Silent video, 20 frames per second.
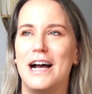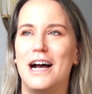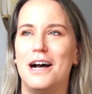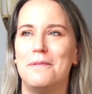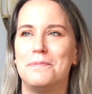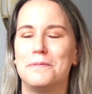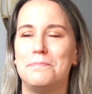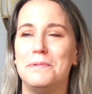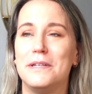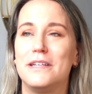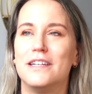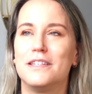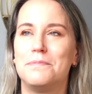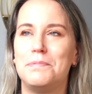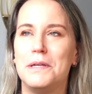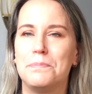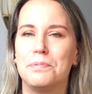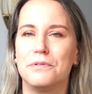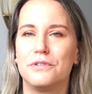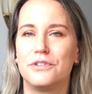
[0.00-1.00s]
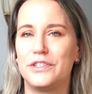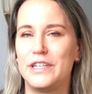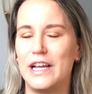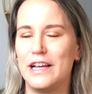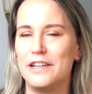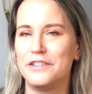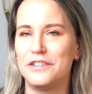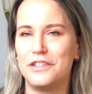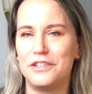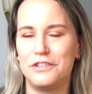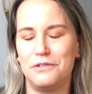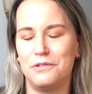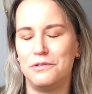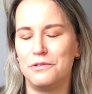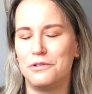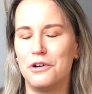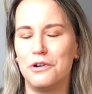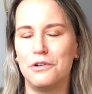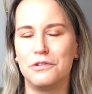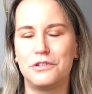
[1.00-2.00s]
apps because people tend
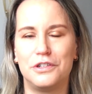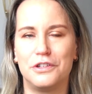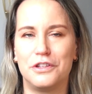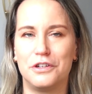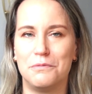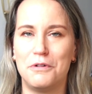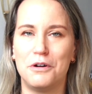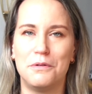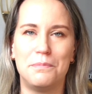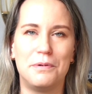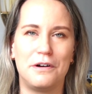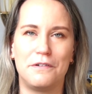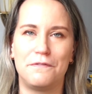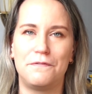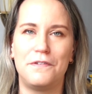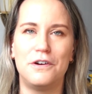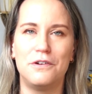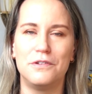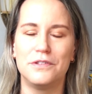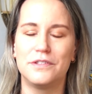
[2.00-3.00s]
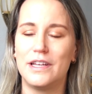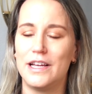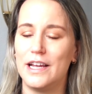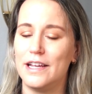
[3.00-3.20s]
to go to their mobile phones